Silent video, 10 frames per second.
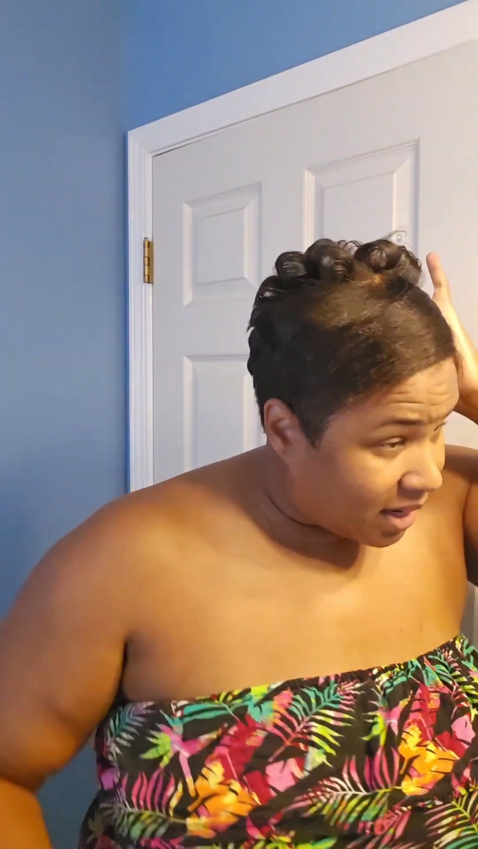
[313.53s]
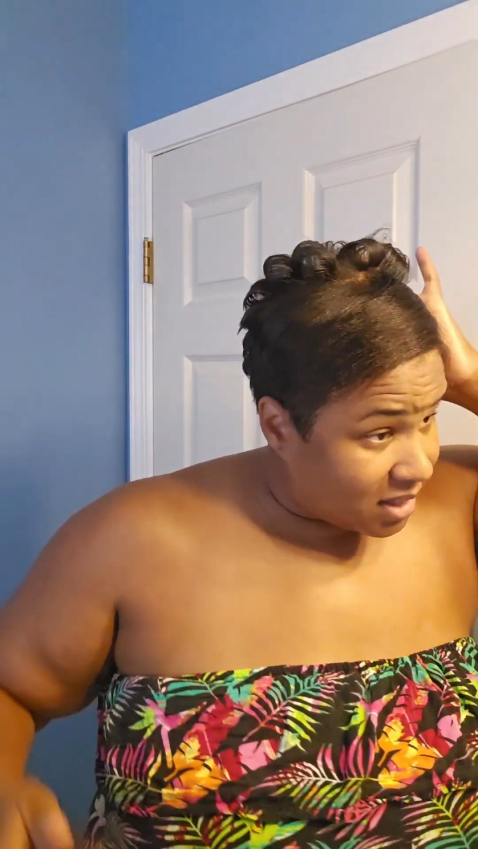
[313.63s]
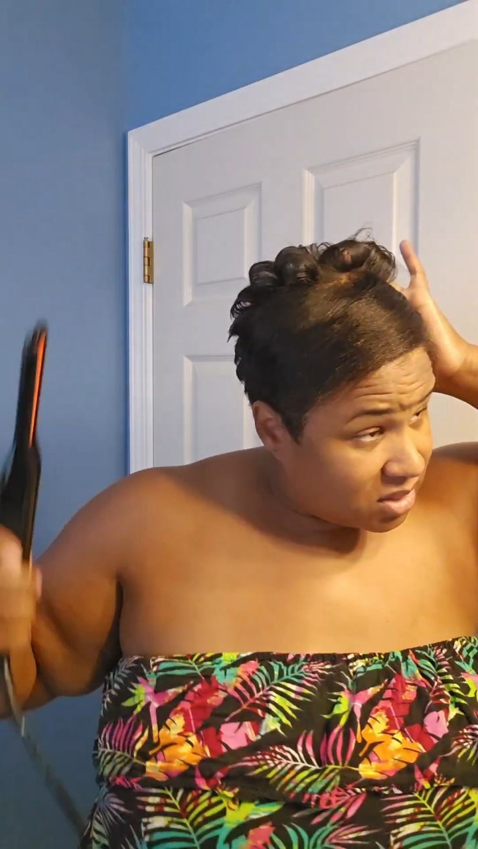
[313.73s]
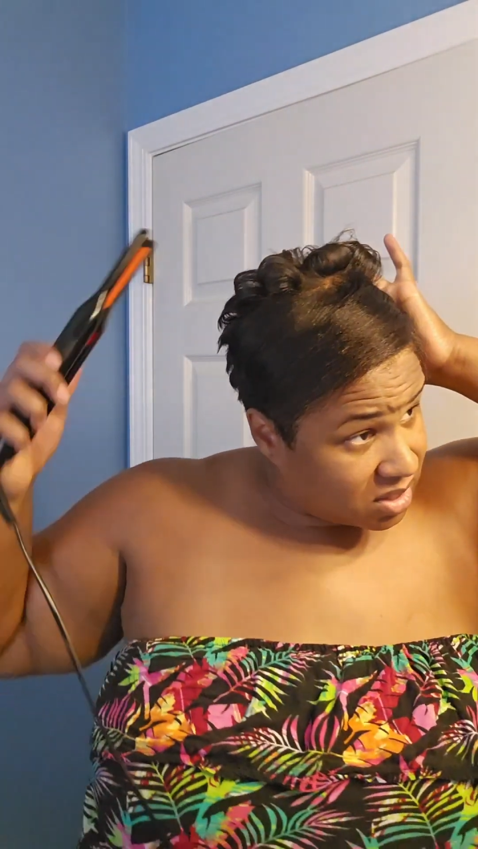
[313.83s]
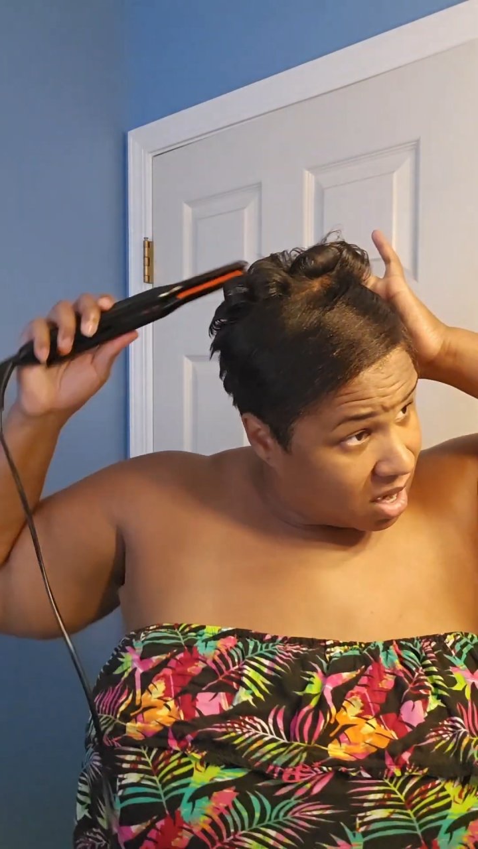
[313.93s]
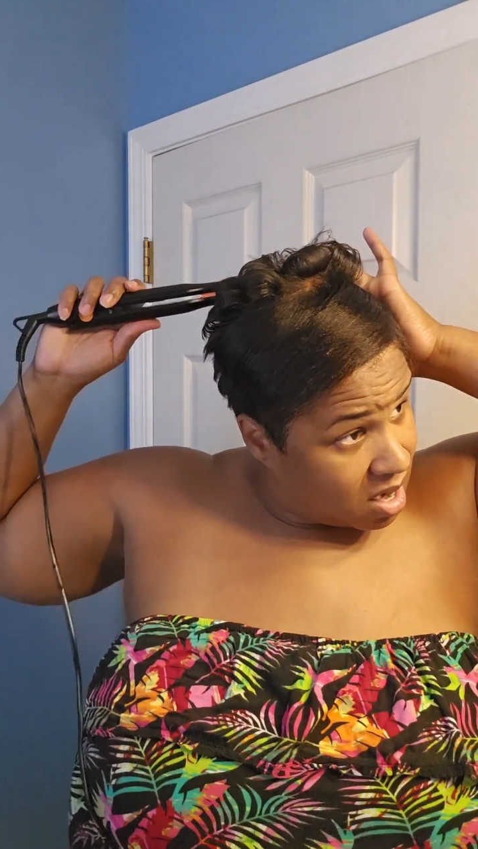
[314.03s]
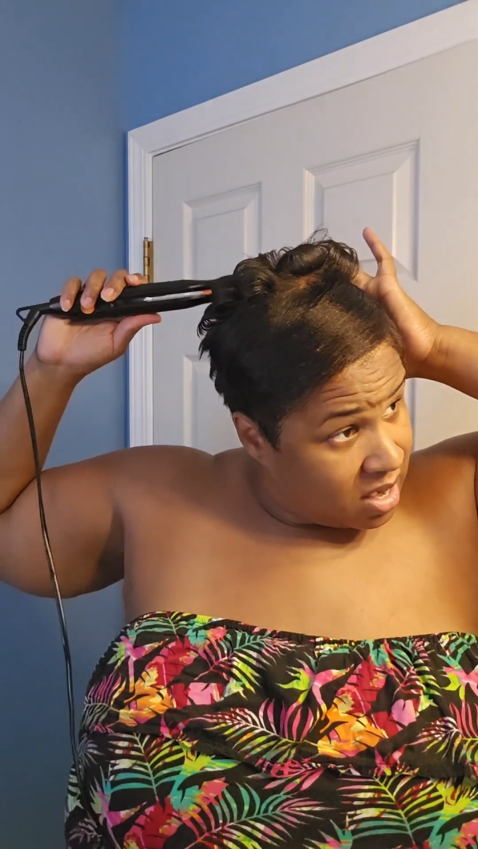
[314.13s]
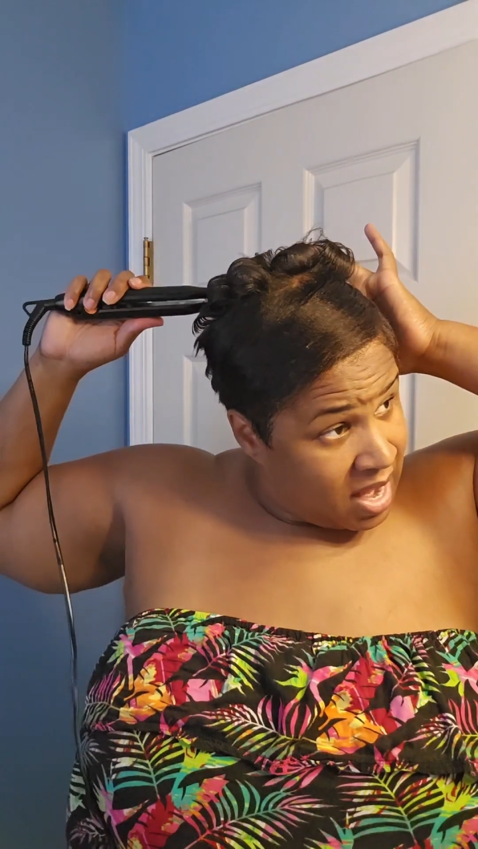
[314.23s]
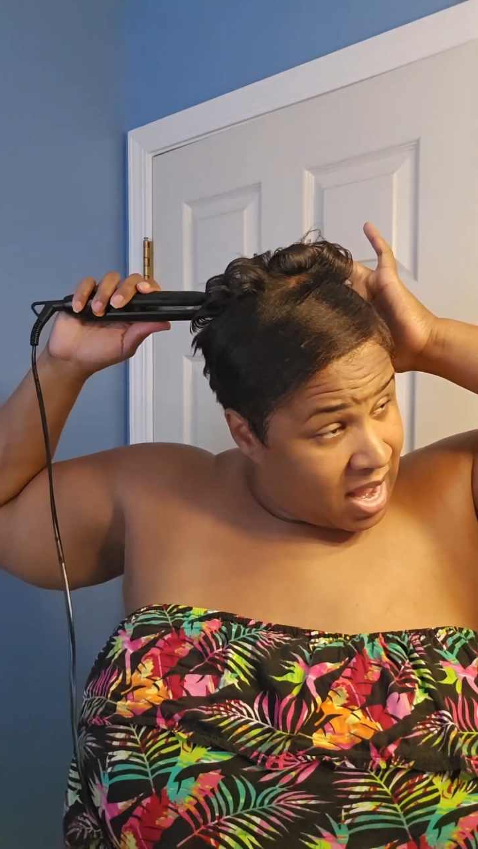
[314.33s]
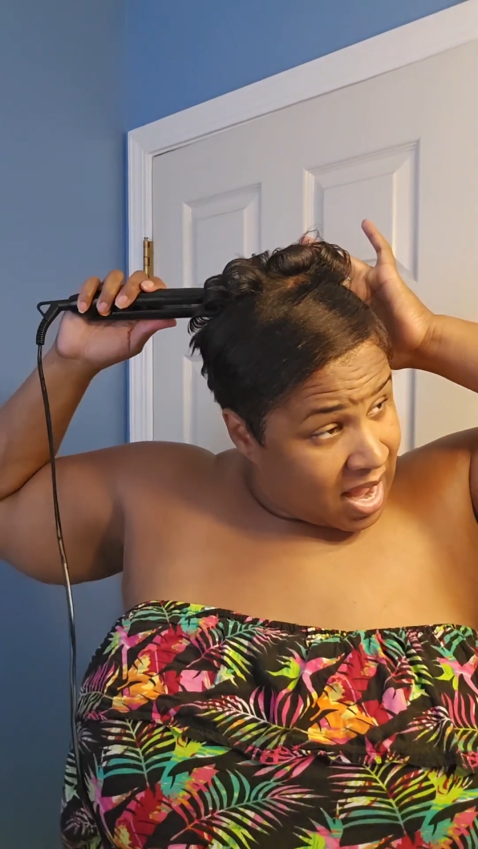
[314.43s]
And I
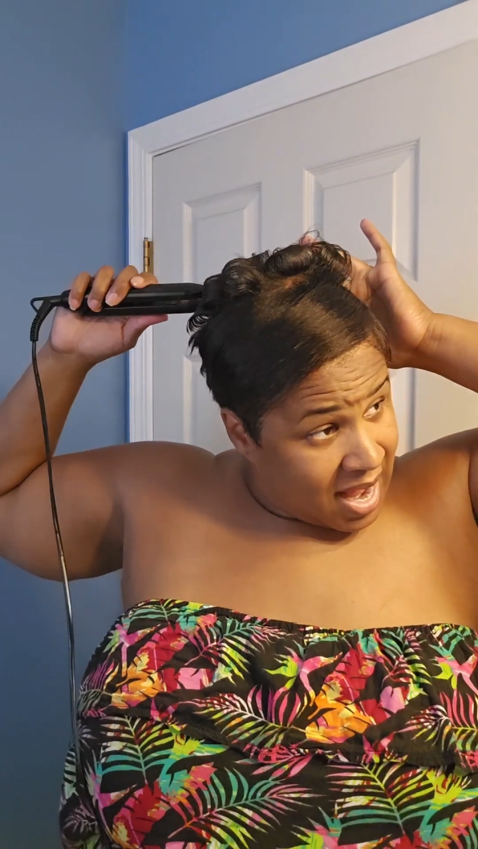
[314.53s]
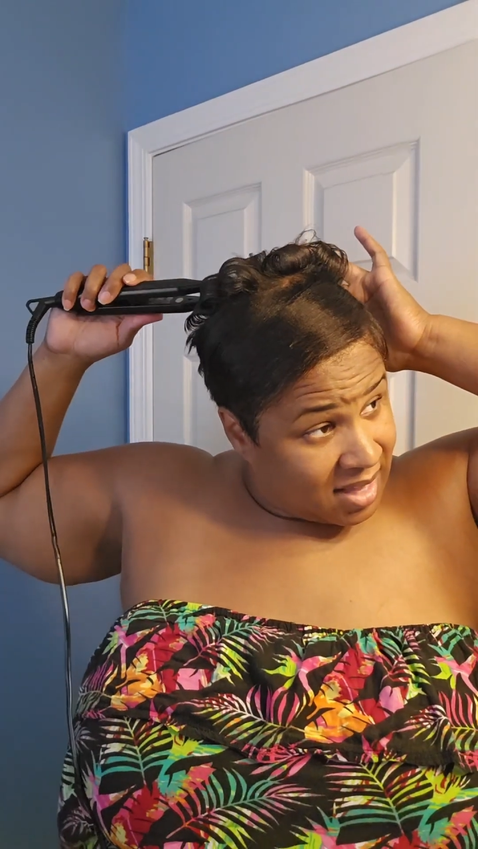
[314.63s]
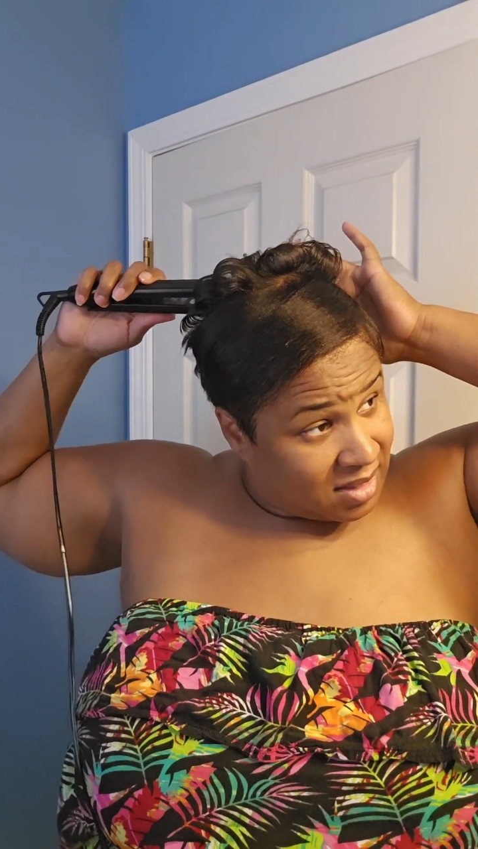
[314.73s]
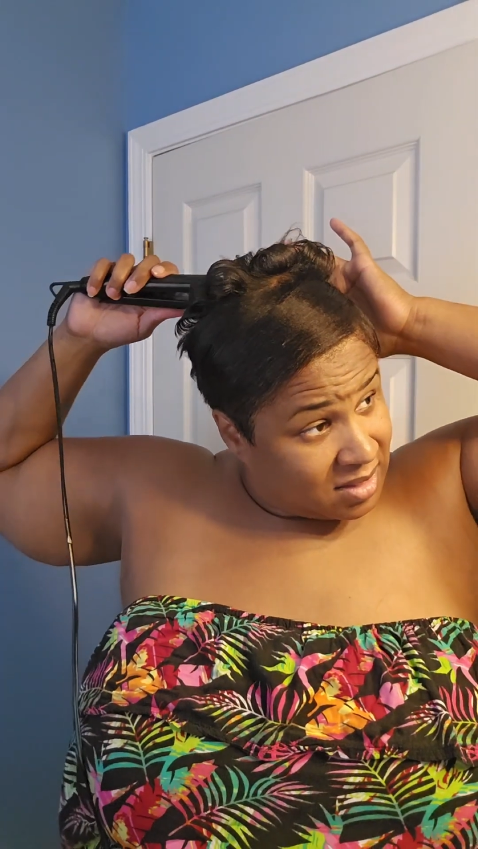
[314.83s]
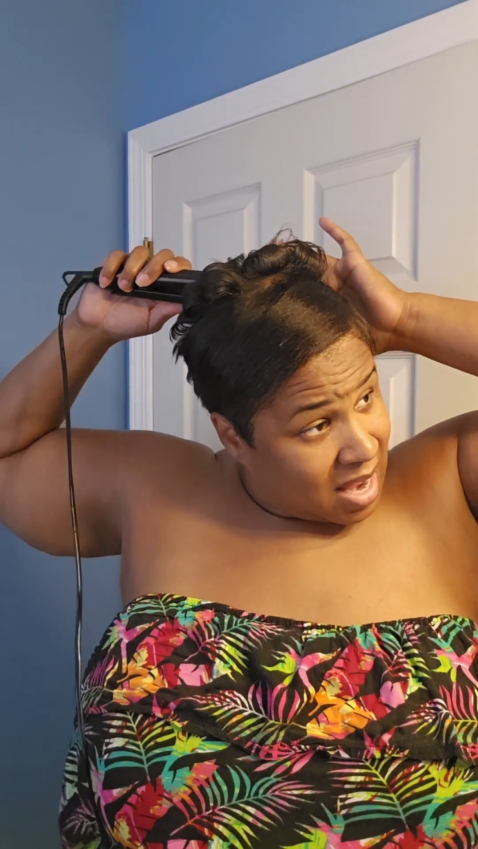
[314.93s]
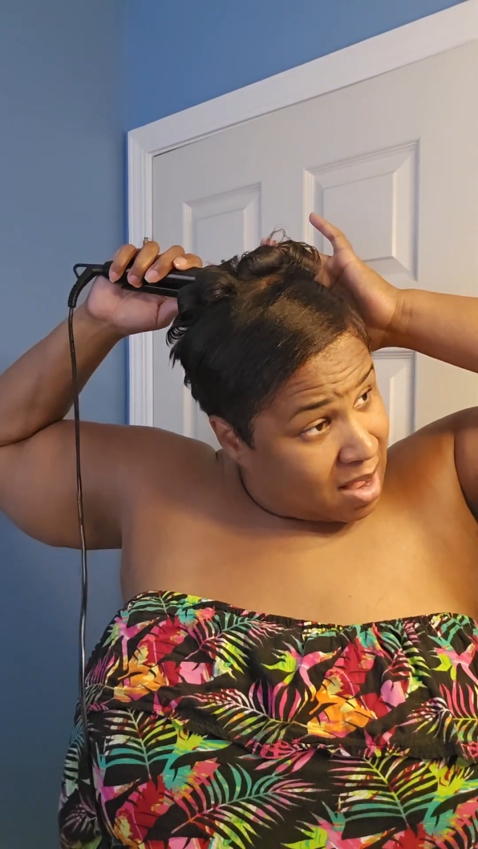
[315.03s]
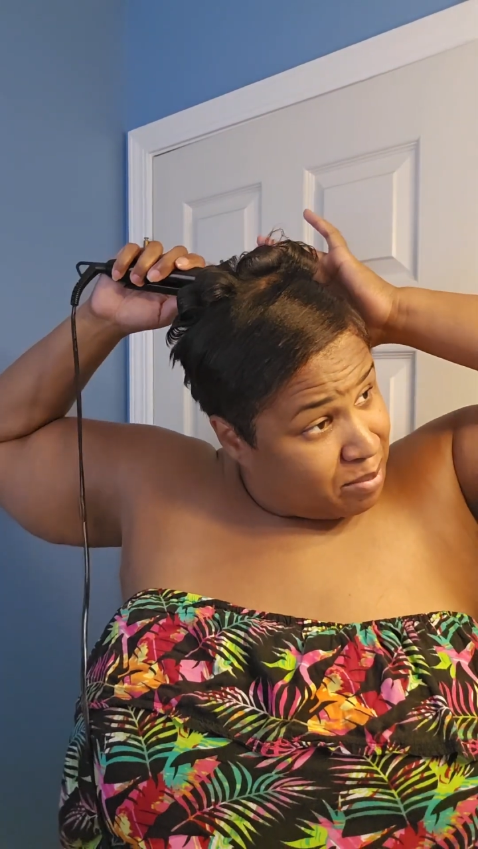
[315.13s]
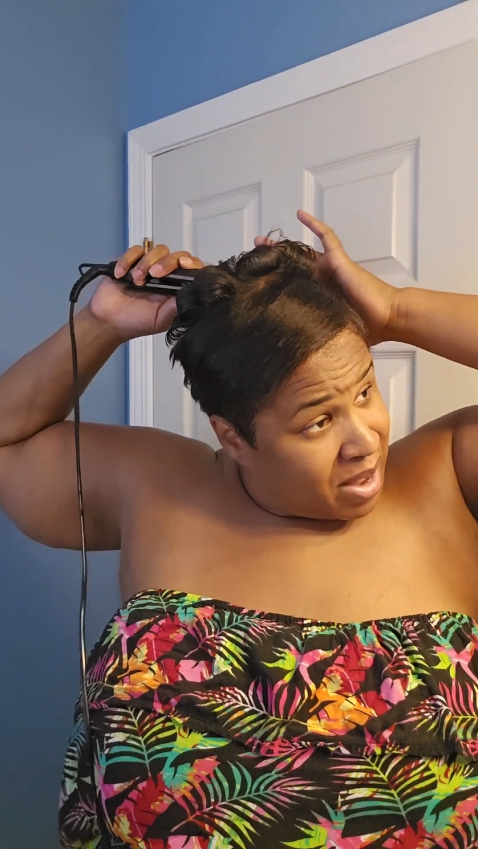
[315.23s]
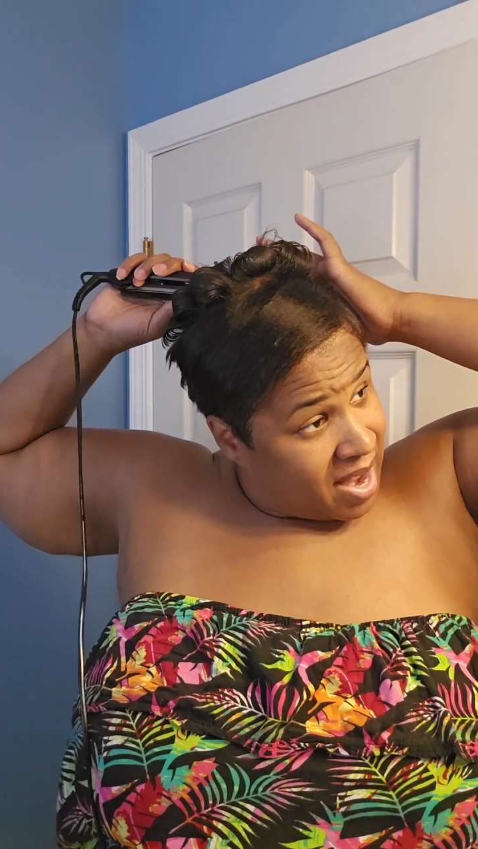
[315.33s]
start at the top